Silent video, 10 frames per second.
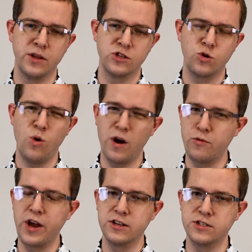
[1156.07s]
but it's quite
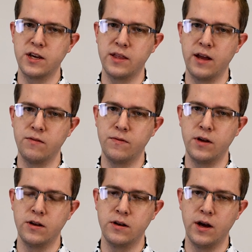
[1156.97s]
rare to see that
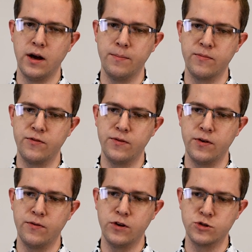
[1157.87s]
in
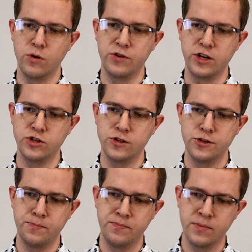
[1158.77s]
first world nations.